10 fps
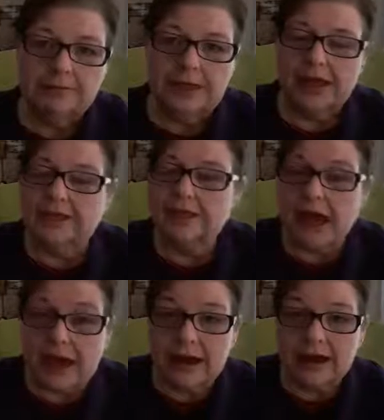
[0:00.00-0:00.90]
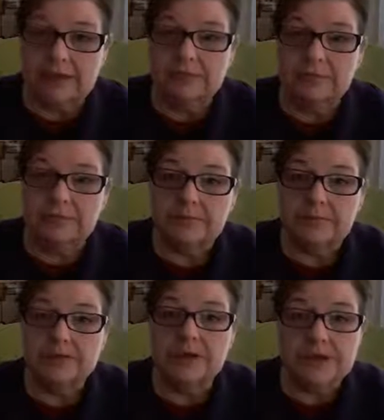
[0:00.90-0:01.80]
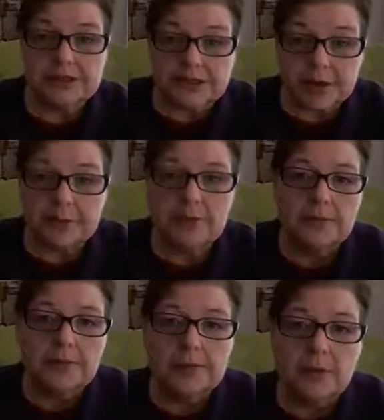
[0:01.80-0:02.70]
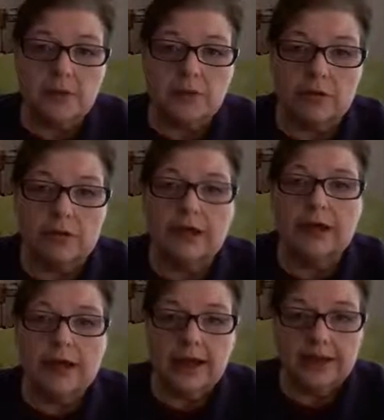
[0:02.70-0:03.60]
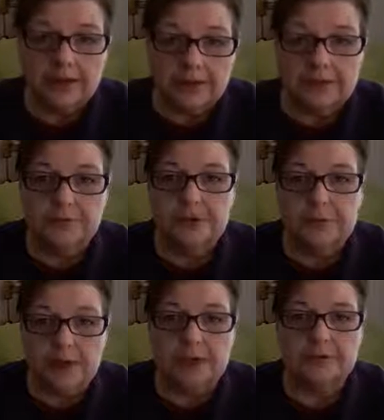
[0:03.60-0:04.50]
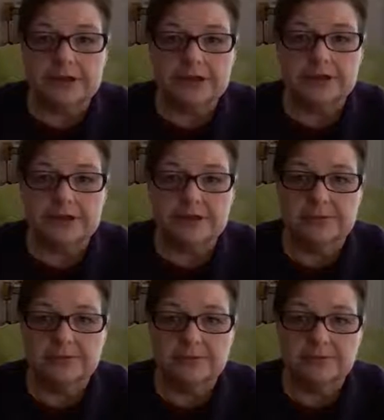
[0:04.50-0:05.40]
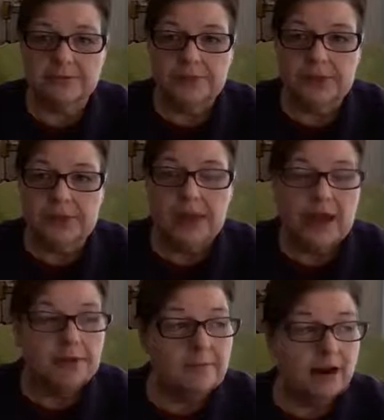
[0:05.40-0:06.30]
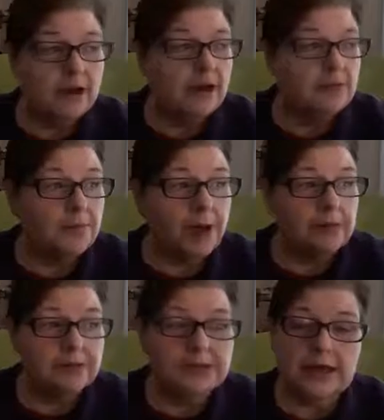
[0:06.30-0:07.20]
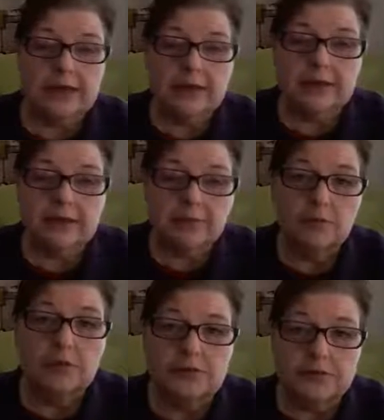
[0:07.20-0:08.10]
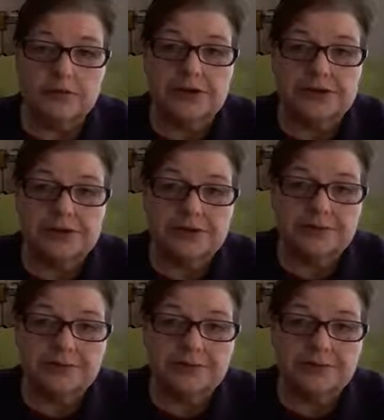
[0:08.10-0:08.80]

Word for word: It's time for you to step up and be bold and live what the Bible tells you. And right now the Bible's saying, what is your vision?